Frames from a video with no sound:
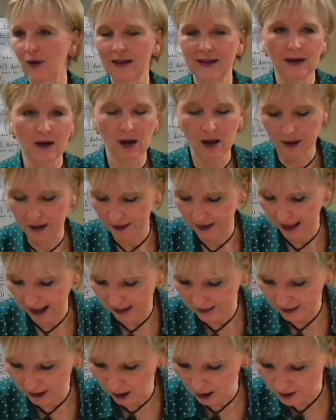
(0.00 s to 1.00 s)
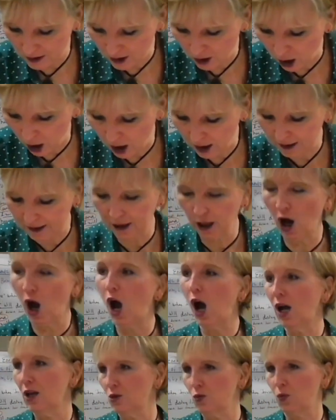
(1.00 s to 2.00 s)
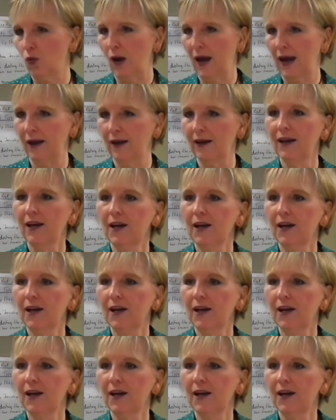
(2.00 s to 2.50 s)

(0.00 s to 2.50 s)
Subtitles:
they call it that. They also call it a causeway.